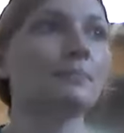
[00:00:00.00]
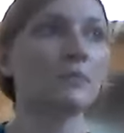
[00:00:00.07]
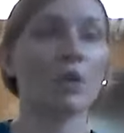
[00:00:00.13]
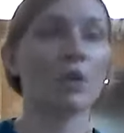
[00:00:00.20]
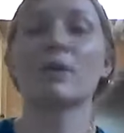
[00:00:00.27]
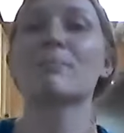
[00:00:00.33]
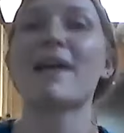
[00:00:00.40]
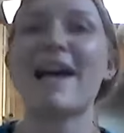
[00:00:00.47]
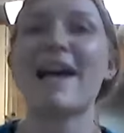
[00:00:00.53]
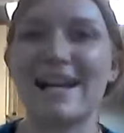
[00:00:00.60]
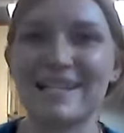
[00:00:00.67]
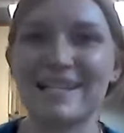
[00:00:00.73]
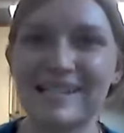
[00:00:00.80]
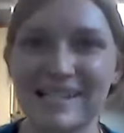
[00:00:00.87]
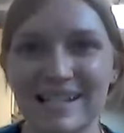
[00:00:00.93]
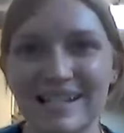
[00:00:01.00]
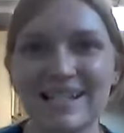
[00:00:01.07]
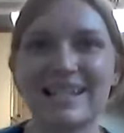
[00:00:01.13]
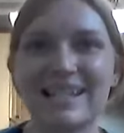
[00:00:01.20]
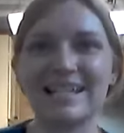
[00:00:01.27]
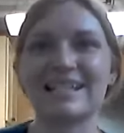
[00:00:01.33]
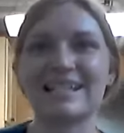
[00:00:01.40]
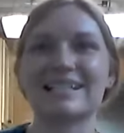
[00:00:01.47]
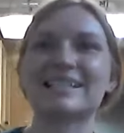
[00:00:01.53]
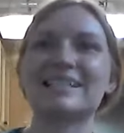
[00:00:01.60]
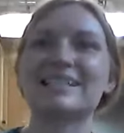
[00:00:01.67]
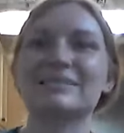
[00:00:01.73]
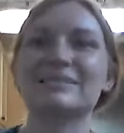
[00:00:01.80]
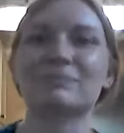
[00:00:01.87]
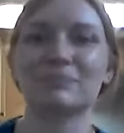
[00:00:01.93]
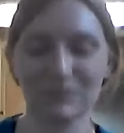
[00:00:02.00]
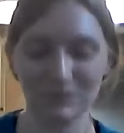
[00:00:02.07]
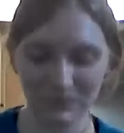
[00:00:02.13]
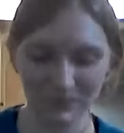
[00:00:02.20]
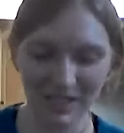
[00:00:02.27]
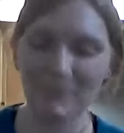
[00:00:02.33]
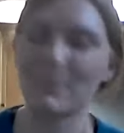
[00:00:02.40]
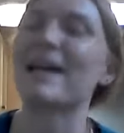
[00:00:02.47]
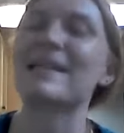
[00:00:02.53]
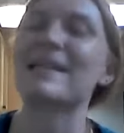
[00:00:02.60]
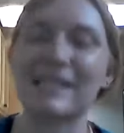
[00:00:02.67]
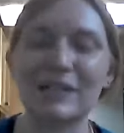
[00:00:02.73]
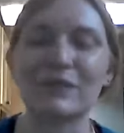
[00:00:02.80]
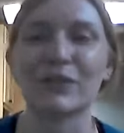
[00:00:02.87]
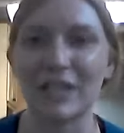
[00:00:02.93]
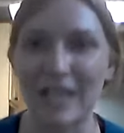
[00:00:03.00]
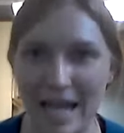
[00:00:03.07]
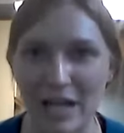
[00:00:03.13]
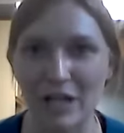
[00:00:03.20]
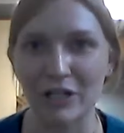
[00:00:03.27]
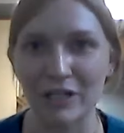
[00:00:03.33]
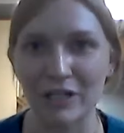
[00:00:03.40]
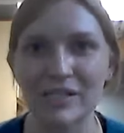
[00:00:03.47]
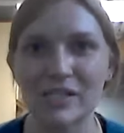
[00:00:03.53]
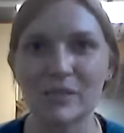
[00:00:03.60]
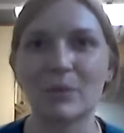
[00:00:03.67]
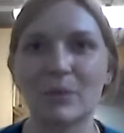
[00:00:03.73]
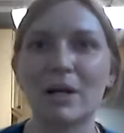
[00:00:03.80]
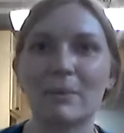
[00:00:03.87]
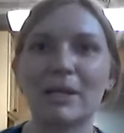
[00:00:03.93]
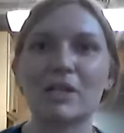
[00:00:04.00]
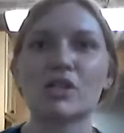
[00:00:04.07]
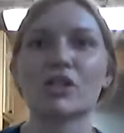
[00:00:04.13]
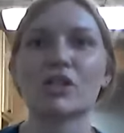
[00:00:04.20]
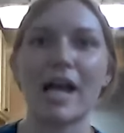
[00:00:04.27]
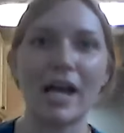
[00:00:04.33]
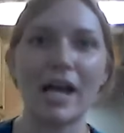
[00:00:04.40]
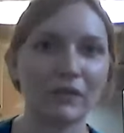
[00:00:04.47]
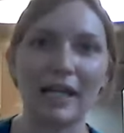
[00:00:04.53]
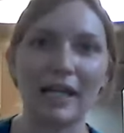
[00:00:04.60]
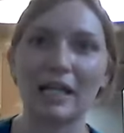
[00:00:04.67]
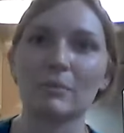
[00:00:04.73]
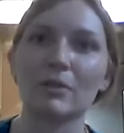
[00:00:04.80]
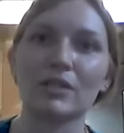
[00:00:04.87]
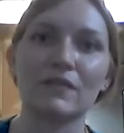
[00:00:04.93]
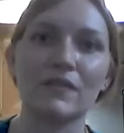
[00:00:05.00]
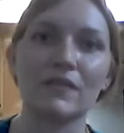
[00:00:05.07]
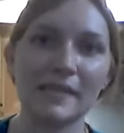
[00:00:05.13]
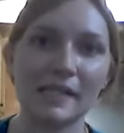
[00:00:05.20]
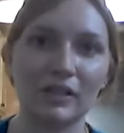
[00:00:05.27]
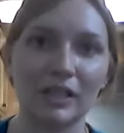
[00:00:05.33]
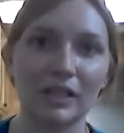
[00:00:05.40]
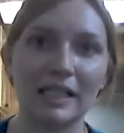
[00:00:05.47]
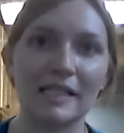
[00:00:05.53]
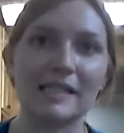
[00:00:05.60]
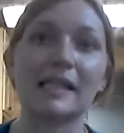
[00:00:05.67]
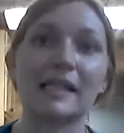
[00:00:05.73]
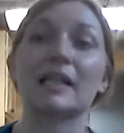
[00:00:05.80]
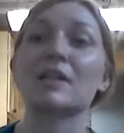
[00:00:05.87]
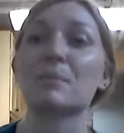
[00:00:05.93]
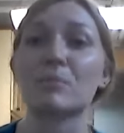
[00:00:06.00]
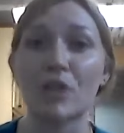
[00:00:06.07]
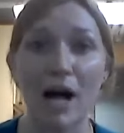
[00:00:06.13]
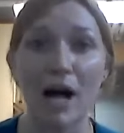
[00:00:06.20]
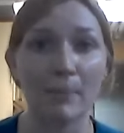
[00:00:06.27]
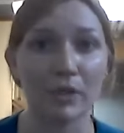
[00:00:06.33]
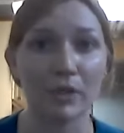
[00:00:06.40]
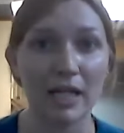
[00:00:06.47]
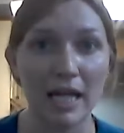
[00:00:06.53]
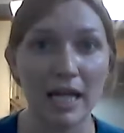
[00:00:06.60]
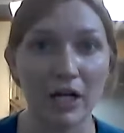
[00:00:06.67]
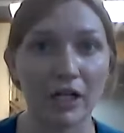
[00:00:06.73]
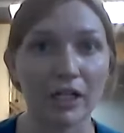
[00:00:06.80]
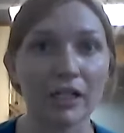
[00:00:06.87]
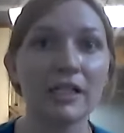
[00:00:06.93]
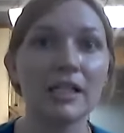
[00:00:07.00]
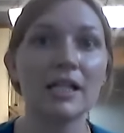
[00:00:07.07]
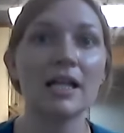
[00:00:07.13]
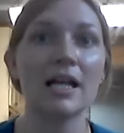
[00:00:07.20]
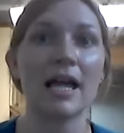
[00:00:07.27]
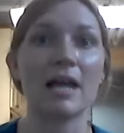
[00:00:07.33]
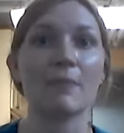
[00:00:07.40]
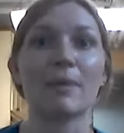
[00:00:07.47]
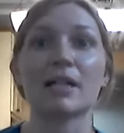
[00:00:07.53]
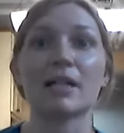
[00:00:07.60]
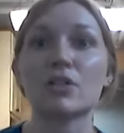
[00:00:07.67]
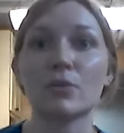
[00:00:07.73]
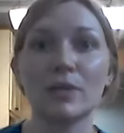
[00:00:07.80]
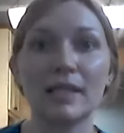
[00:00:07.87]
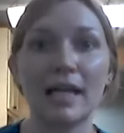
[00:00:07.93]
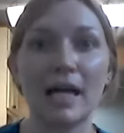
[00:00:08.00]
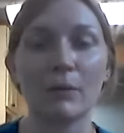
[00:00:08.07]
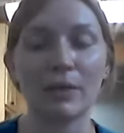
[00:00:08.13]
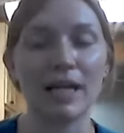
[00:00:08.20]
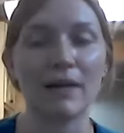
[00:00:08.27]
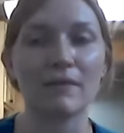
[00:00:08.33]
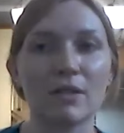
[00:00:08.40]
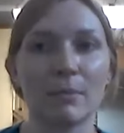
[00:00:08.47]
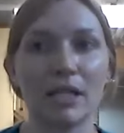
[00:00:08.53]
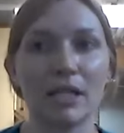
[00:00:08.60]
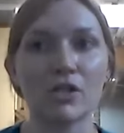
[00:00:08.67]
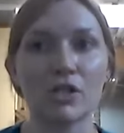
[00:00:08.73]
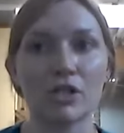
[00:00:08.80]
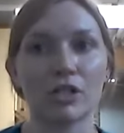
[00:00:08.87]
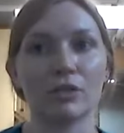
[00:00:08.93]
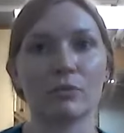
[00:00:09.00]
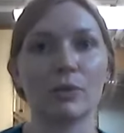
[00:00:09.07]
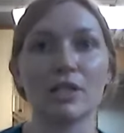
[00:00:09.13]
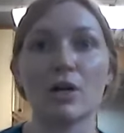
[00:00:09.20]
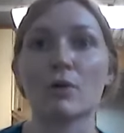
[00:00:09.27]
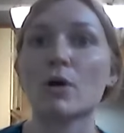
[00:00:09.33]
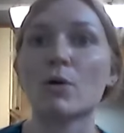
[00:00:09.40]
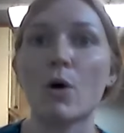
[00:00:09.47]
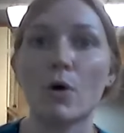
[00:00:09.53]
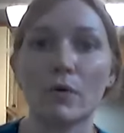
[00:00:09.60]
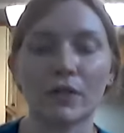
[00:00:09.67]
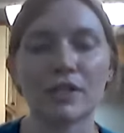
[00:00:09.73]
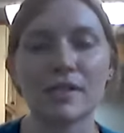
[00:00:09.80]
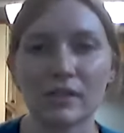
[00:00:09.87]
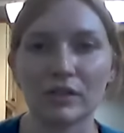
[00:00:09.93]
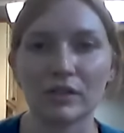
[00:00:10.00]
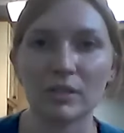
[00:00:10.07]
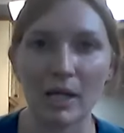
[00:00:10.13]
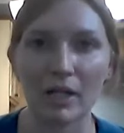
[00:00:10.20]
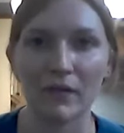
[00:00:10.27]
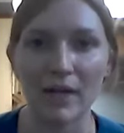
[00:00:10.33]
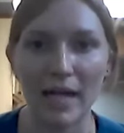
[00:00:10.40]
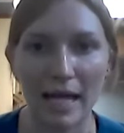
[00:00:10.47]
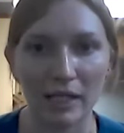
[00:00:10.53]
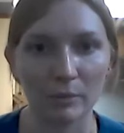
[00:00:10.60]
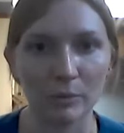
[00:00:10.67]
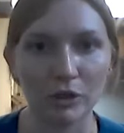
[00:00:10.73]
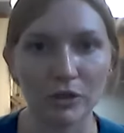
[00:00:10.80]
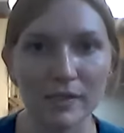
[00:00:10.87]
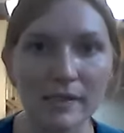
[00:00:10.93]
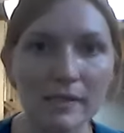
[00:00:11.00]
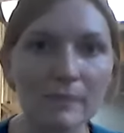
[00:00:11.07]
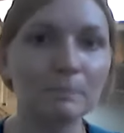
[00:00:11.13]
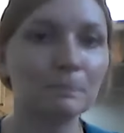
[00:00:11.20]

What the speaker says: going past the capacity for care. So we want to make sure every animal in the facility is getting the proper care. And by doing that, we to make sure we don't go over a certain amount of animals.